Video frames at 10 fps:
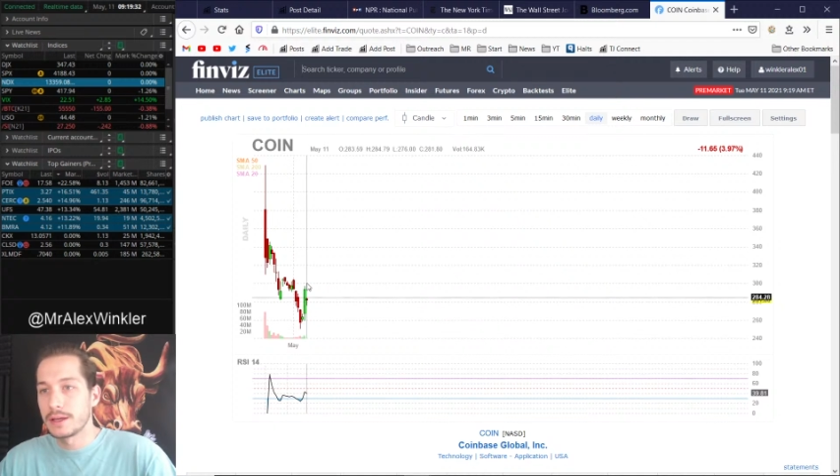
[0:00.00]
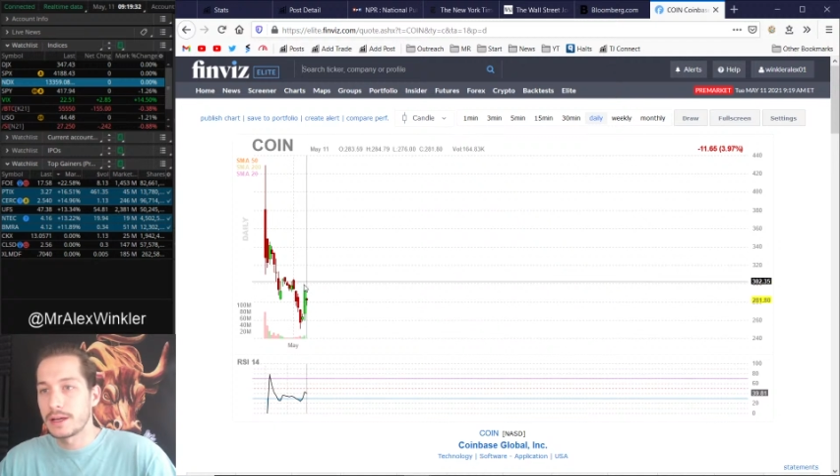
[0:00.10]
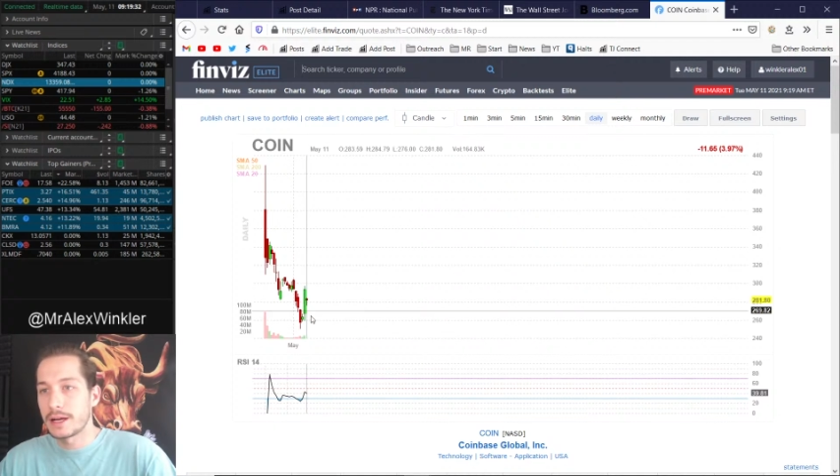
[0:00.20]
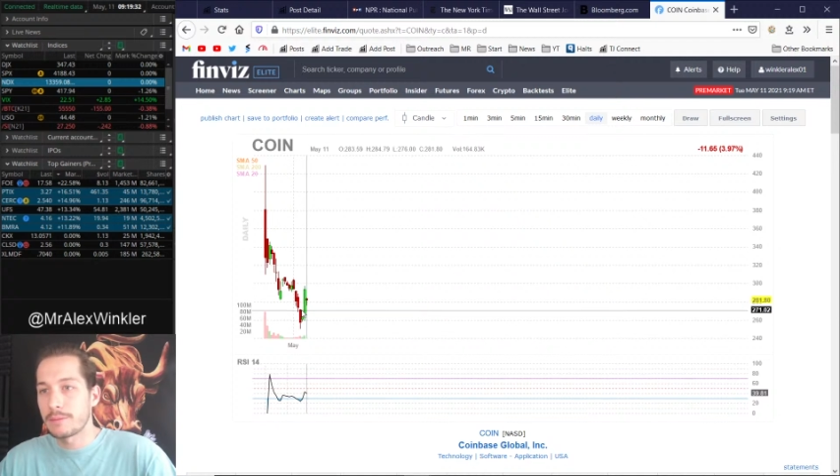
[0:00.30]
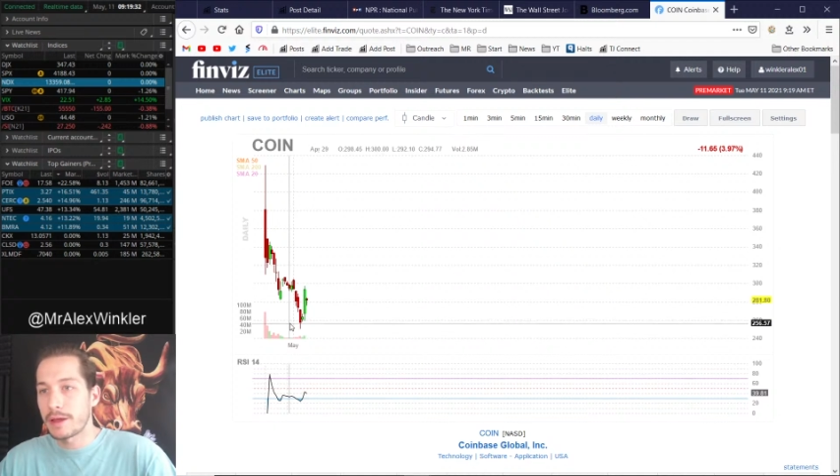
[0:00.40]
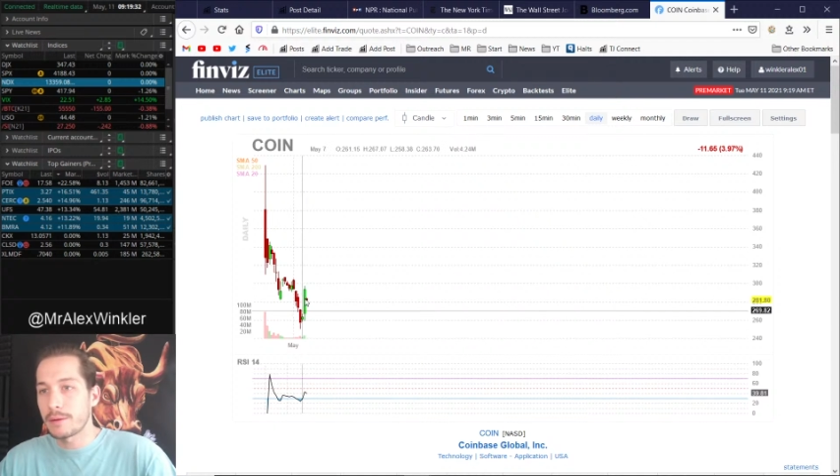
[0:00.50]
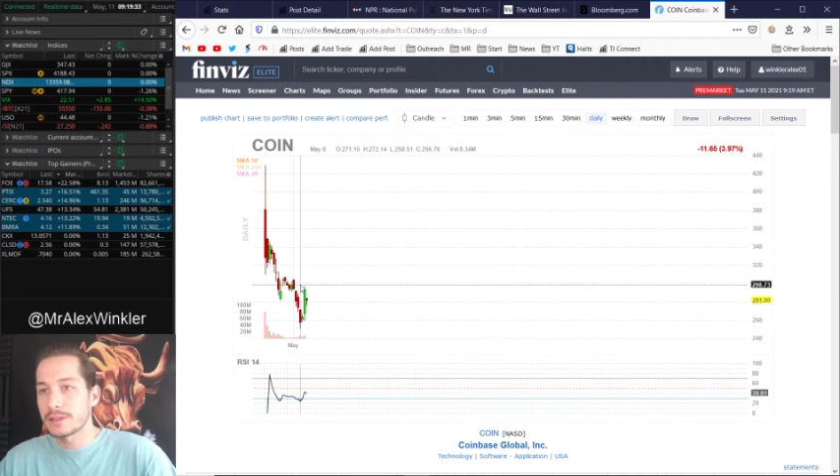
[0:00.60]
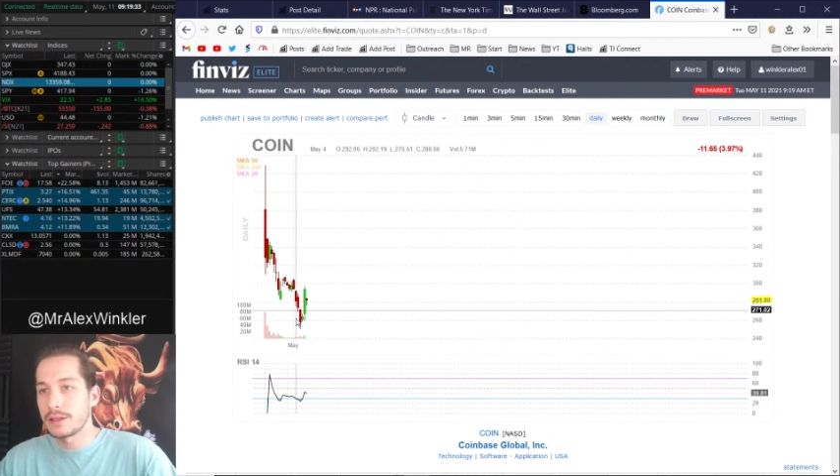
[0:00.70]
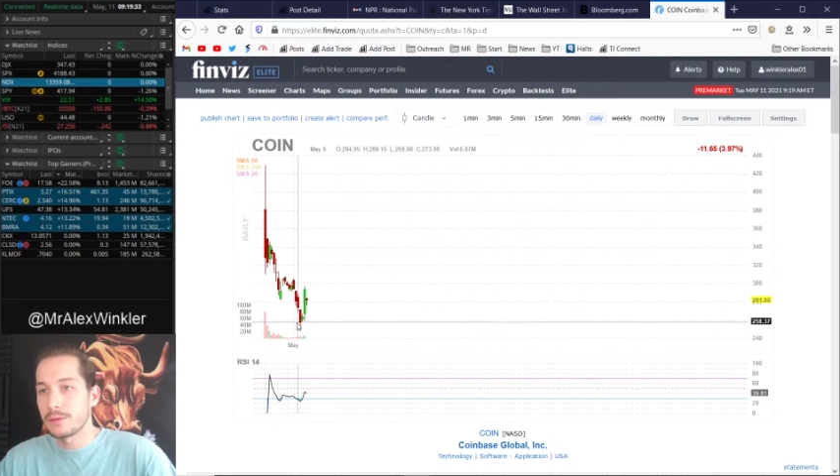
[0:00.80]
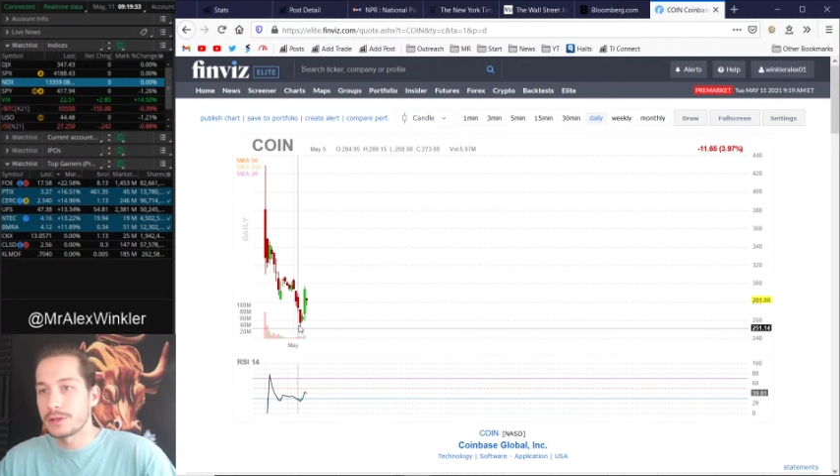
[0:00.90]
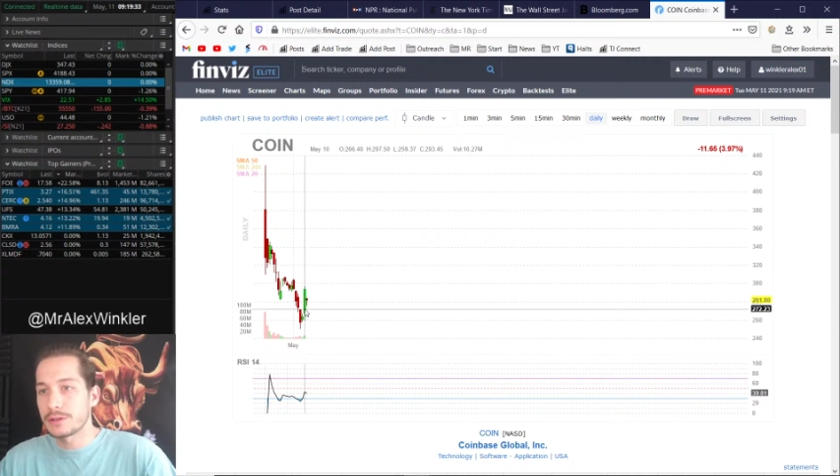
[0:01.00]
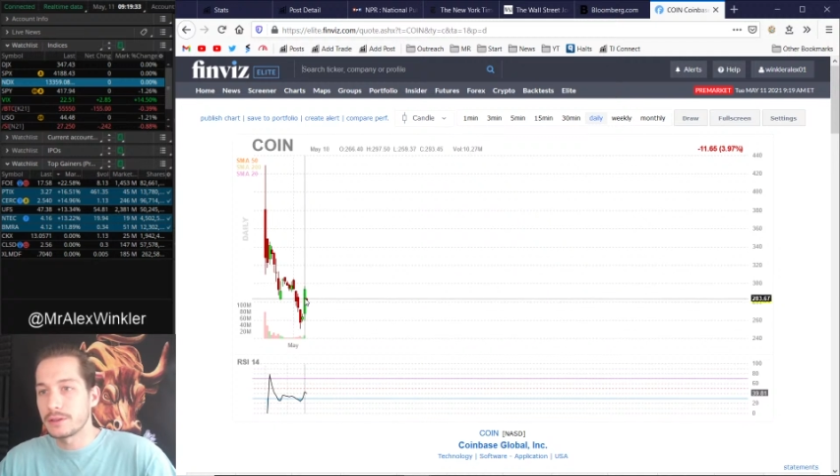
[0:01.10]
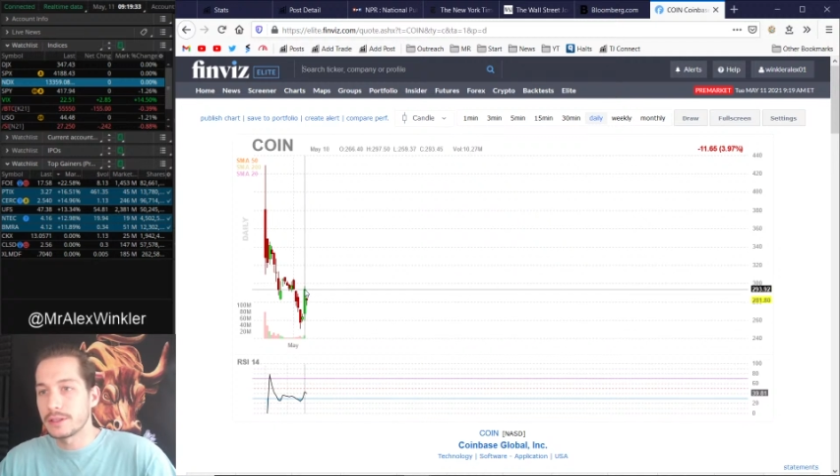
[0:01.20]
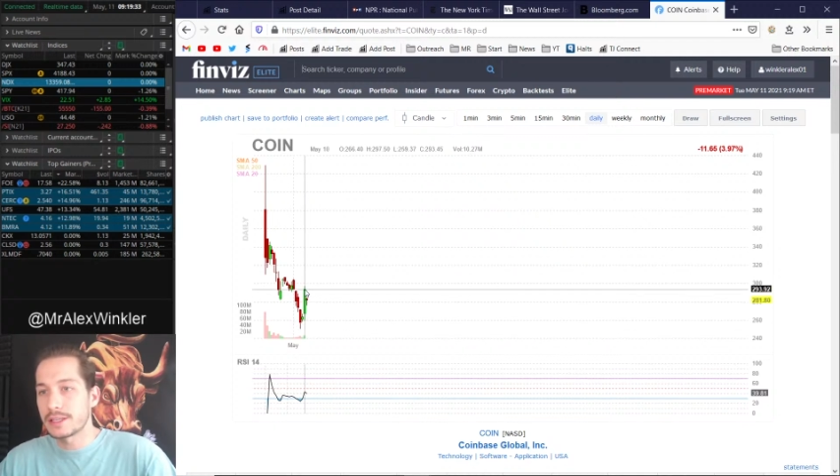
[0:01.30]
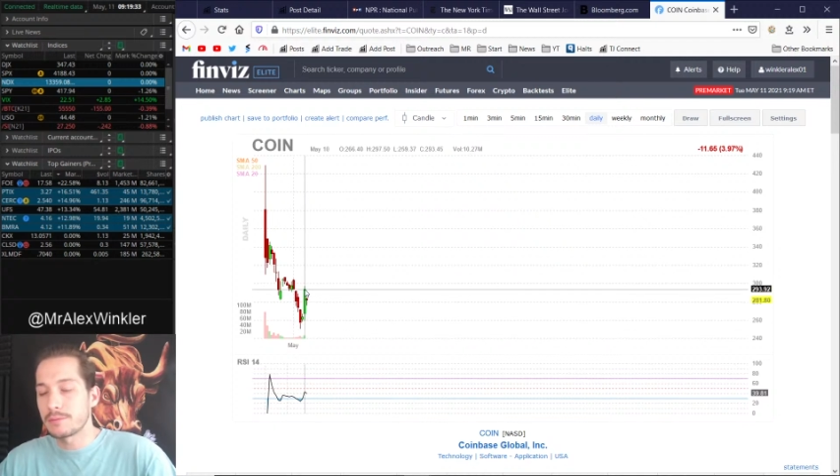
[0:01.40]
That was the original
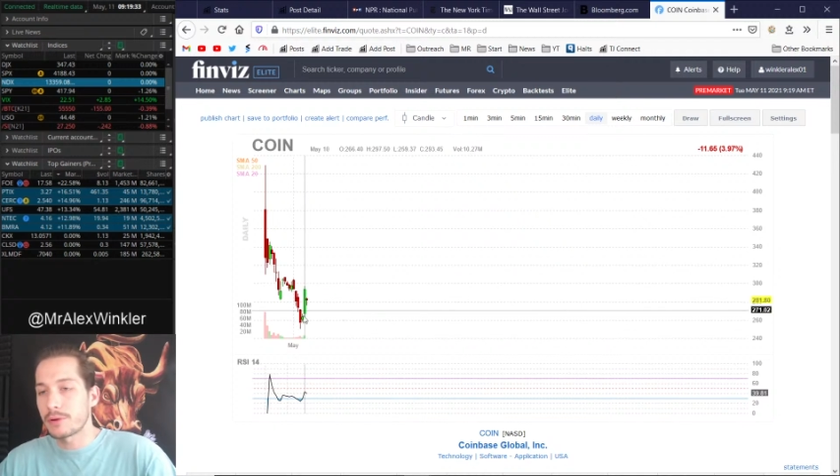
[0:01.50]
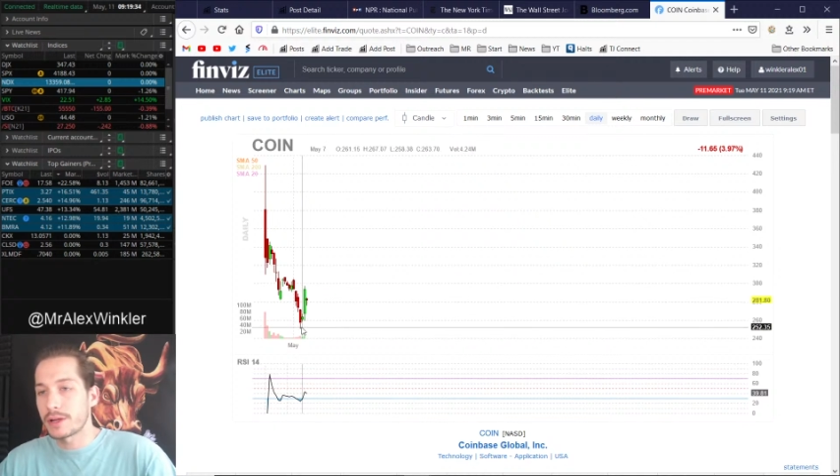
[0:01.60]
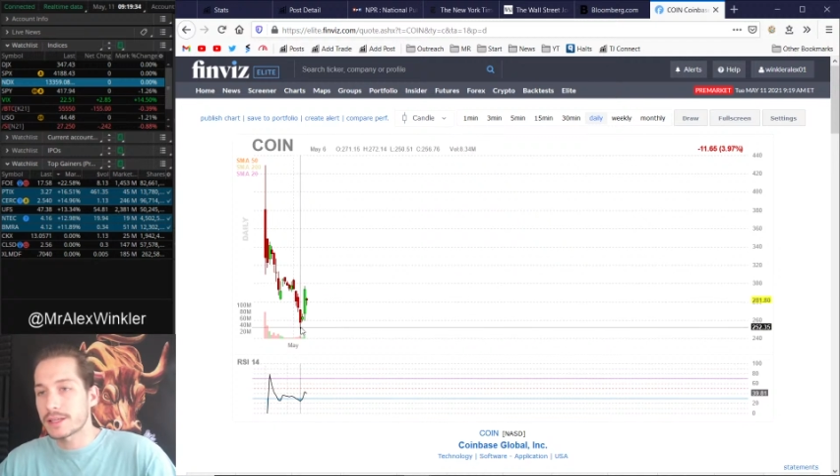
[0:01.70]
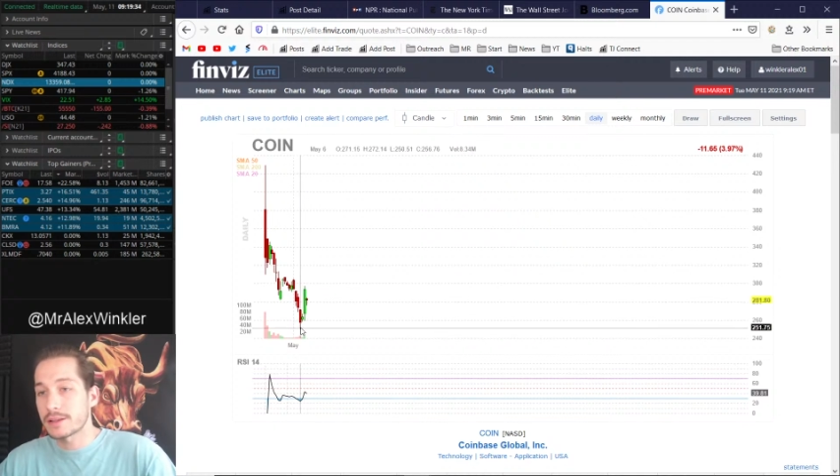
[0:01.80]
listing price,